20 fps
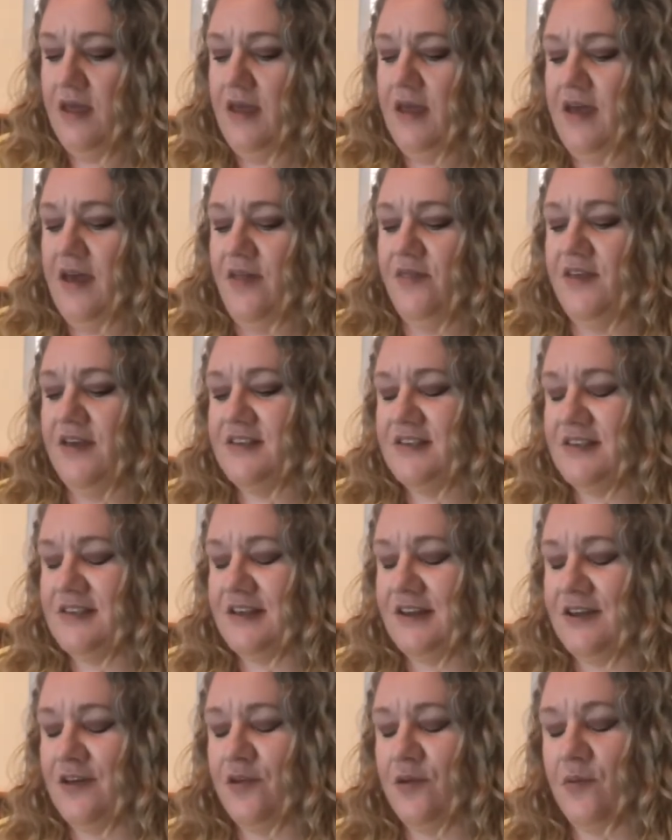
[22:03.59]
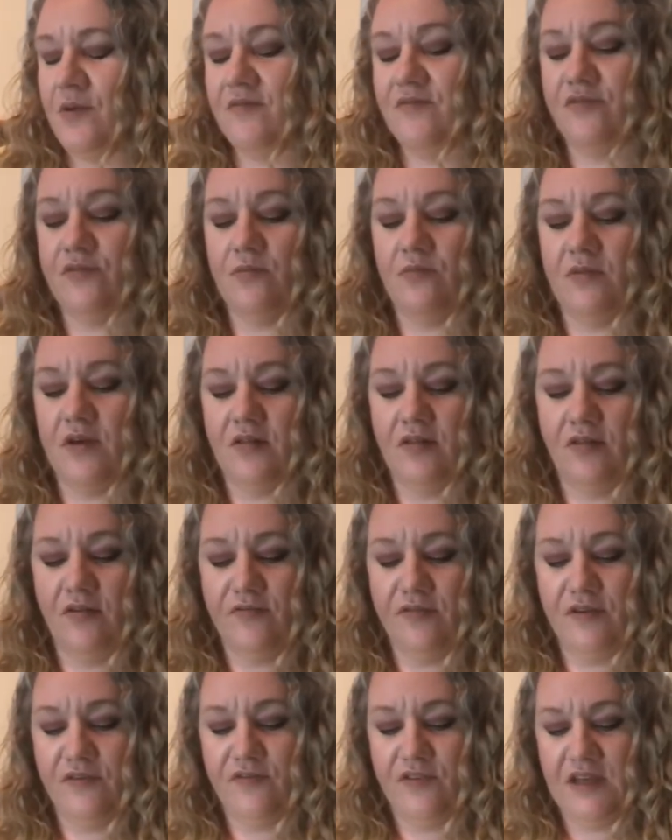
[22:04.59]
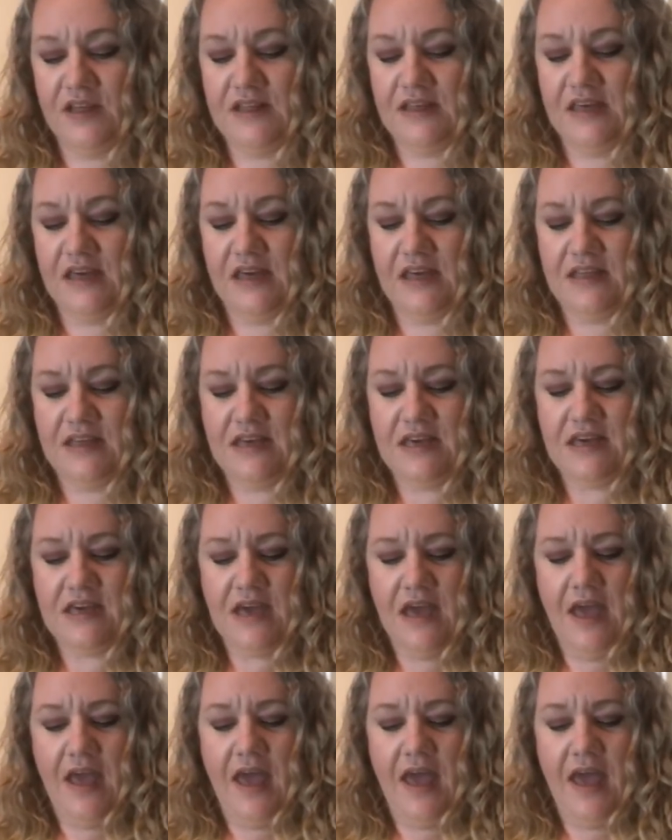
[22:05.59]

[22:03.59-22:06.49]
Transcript: And this is another one from my lovely friend KD,